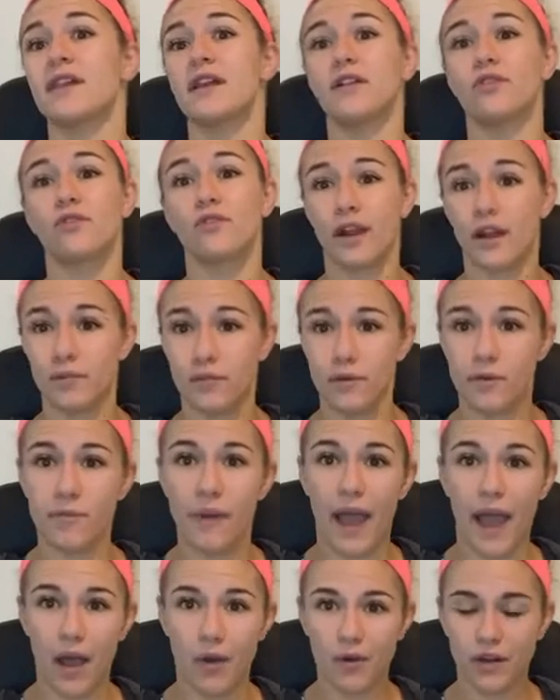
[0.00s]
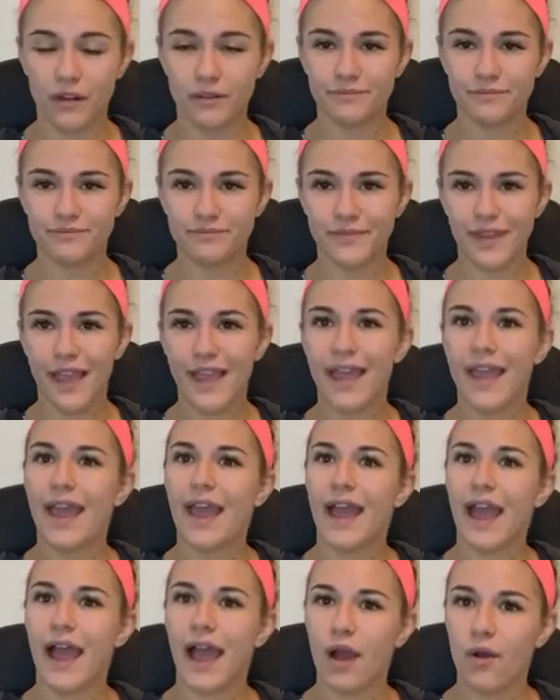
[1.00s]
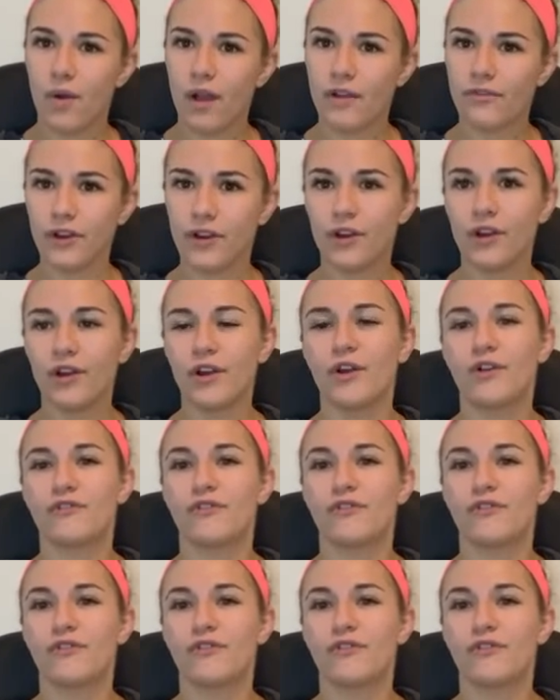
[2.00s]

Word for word: incredible power. However,